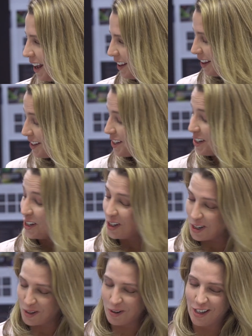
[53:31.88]
That's a
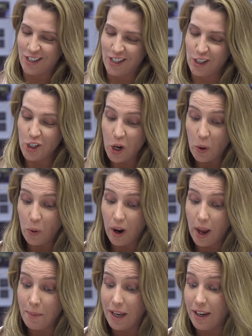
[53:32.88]
good question. So,
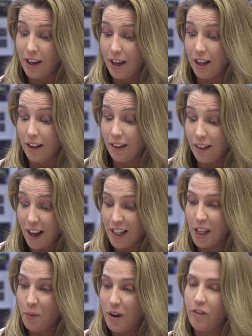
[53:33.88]

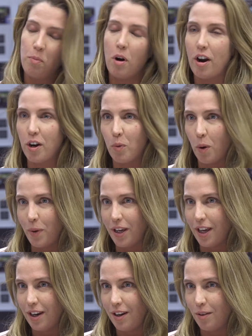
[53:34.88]
luckily we have a product where we
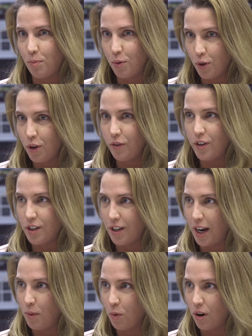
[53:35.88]
can prove
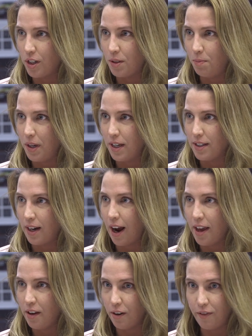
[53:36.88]
design works because it
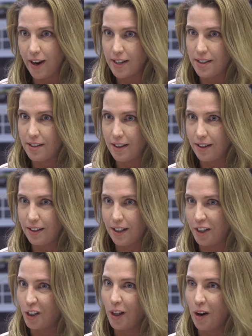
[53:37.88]
either affects
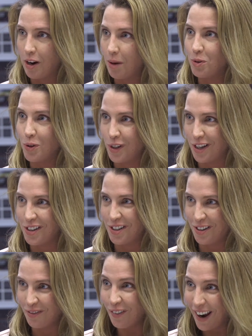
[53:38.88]
clinical outcomes or it
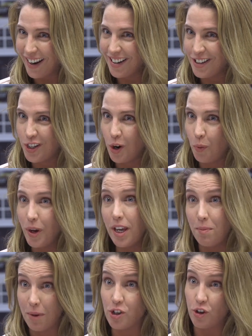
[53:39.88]
doesn't, right? So we
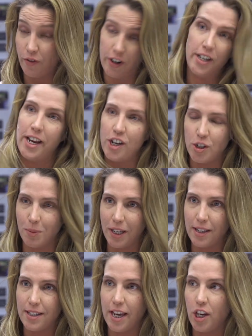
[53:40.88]
can measure it very tangibly
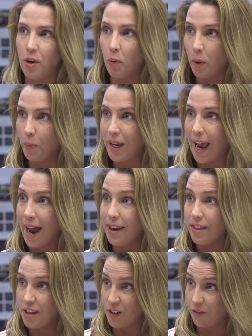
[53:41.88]
and say, when we
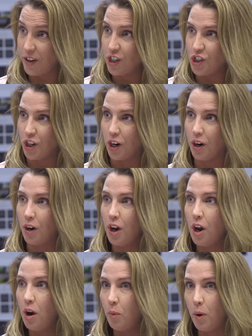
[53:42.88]
added this feature,
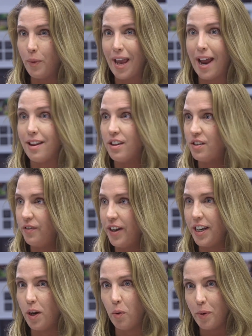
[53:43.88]
when we added this
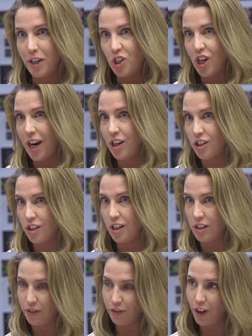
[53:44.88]
video, when we changed
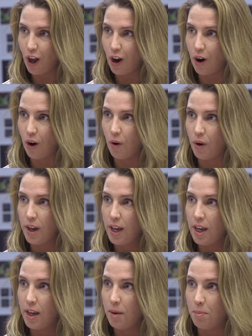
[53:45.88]
this flow,
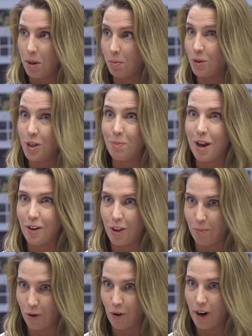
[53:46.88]
people did better in the
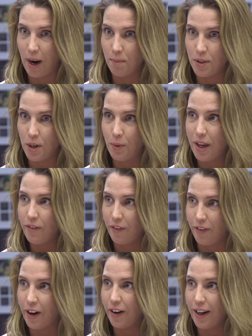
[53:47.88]
program. So we have a
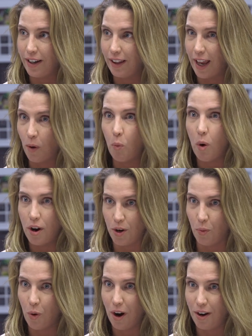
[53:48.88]
very
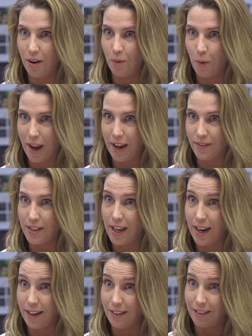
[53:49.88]
one-to-one way of
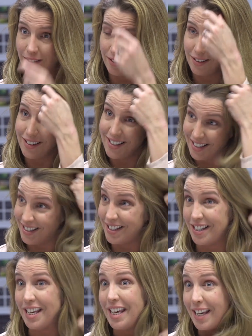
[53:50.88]
saying,
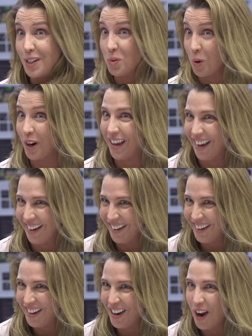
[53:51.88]
see, it's working,
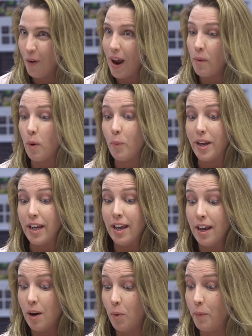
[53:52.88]
And when
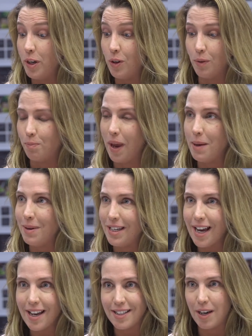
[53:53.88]
we do a A/B
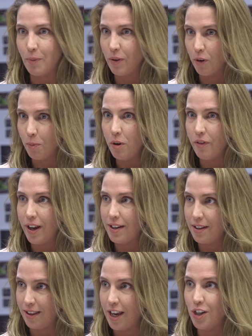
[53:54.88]
test and we remove
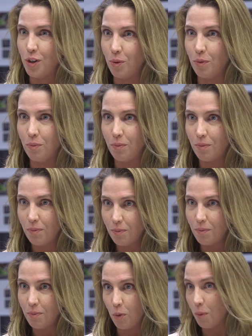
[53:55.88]
it, they do
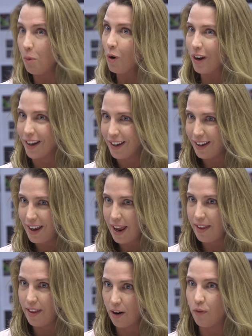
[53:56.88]
more poorly,
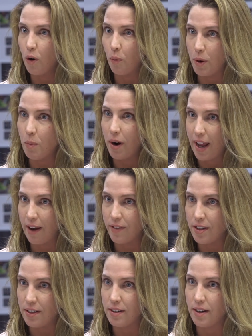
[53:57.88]
and therefore we want to have
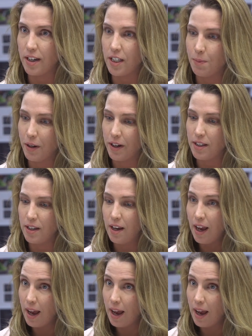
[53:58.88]
this design experience.